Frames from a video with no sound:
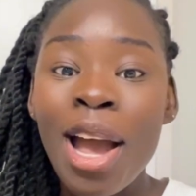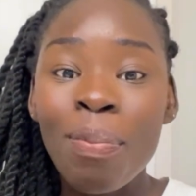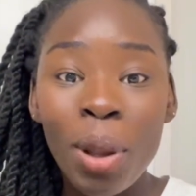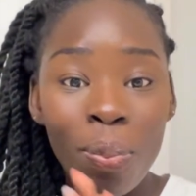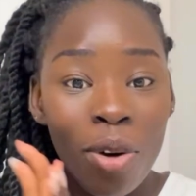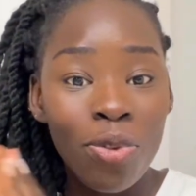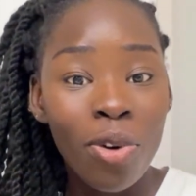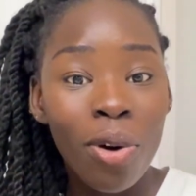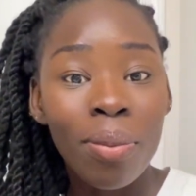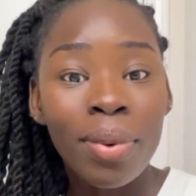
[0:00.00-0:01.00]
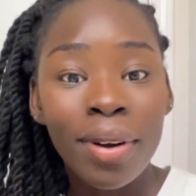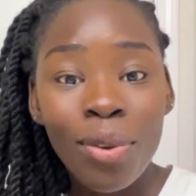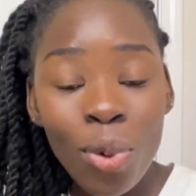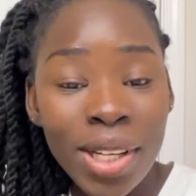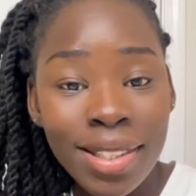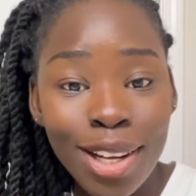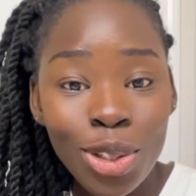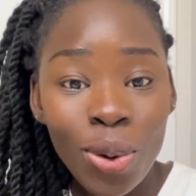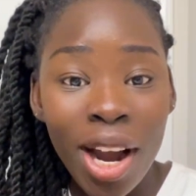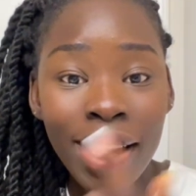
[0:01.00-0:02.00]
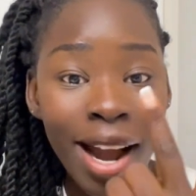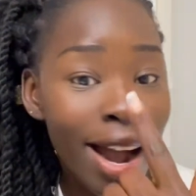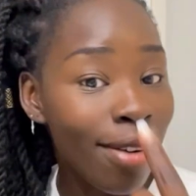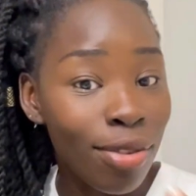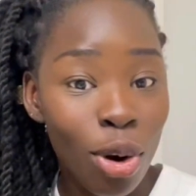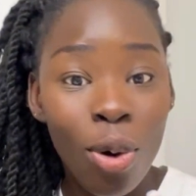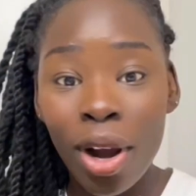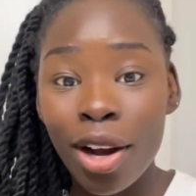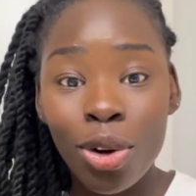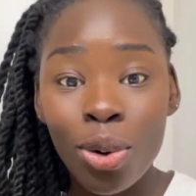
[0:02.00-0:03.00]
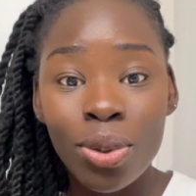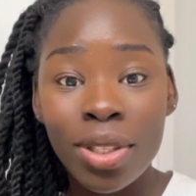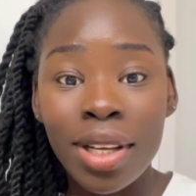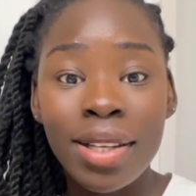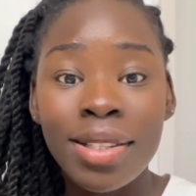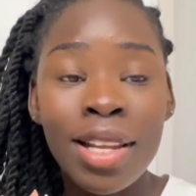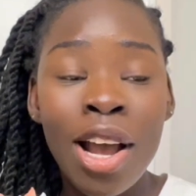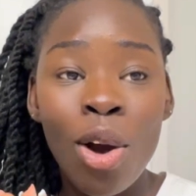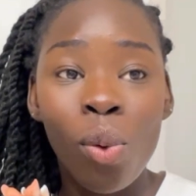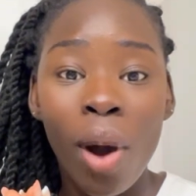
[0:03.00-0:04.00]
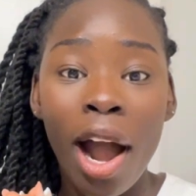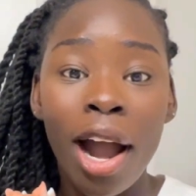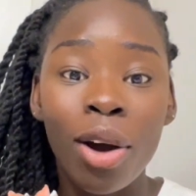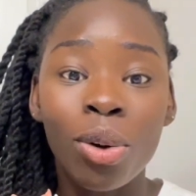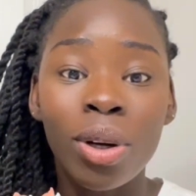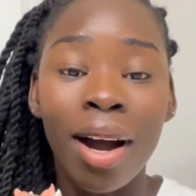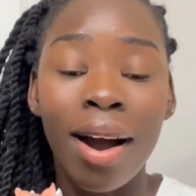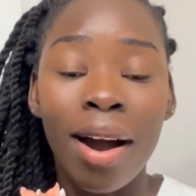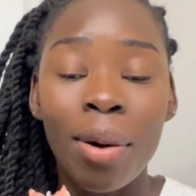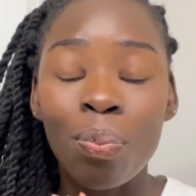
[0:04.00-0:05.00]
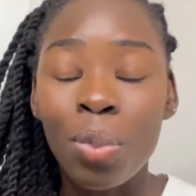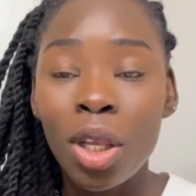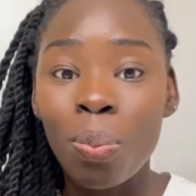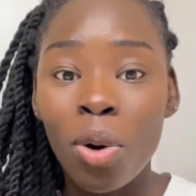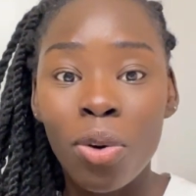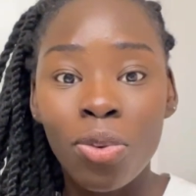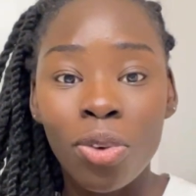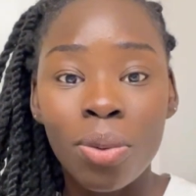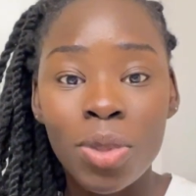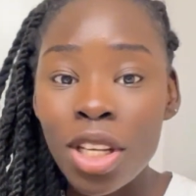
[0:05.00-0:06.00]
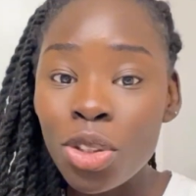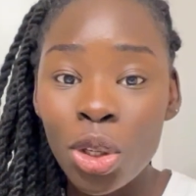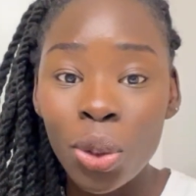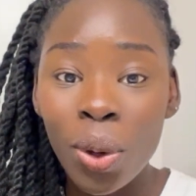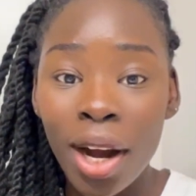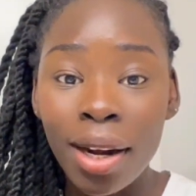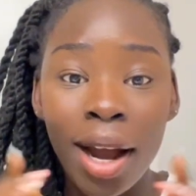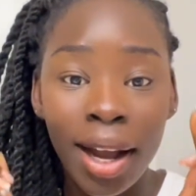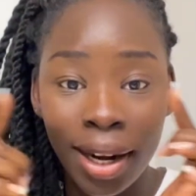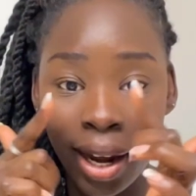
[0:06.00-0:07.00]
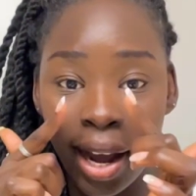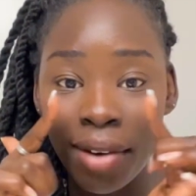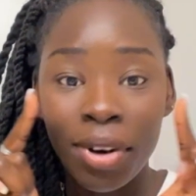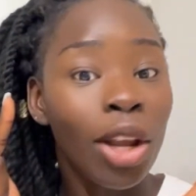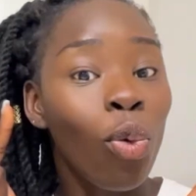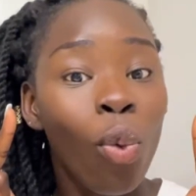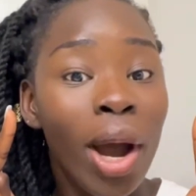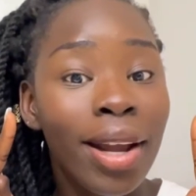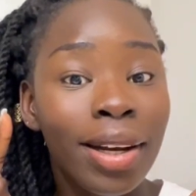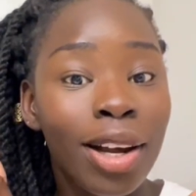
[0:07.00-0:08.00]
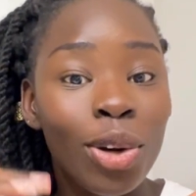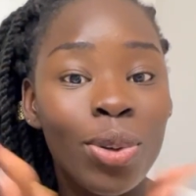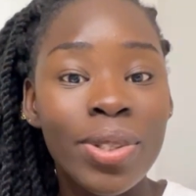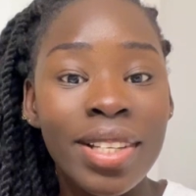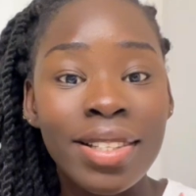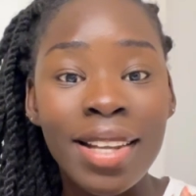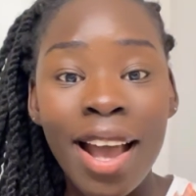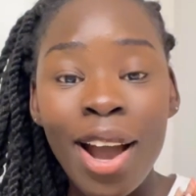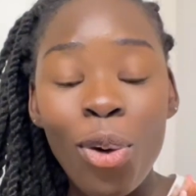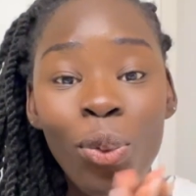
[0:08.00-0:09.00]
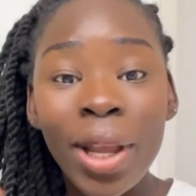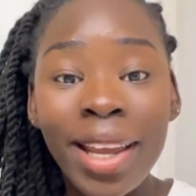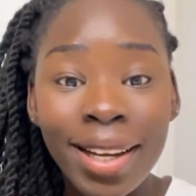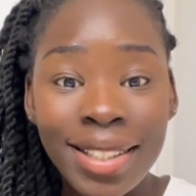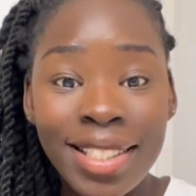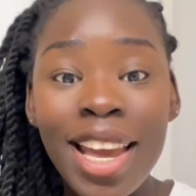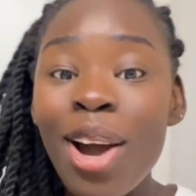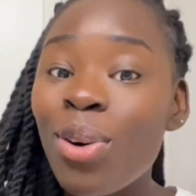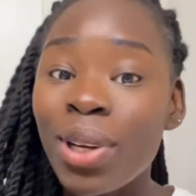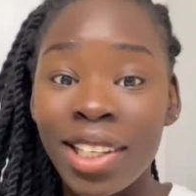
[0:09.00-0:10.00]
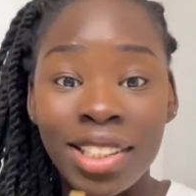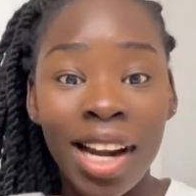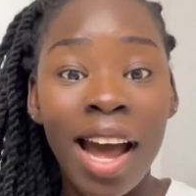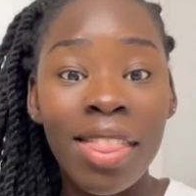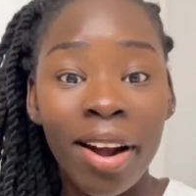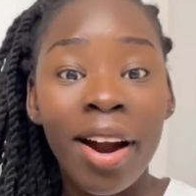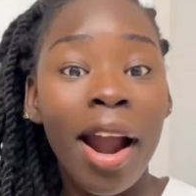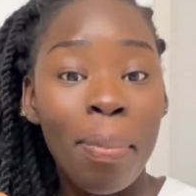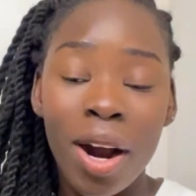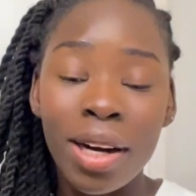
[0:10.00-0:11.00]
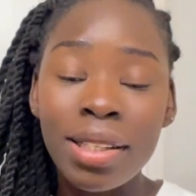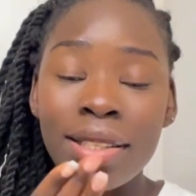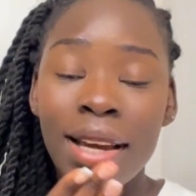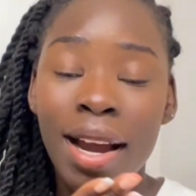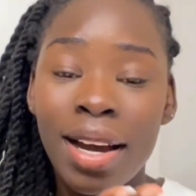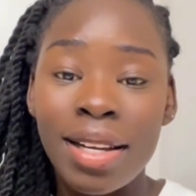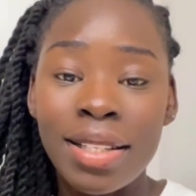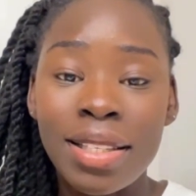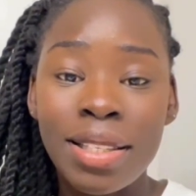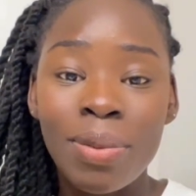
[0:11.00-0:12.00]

People from western Uganda have longer noses, while people from central Uganda are gonna have like wider noses. We can tell each other apart and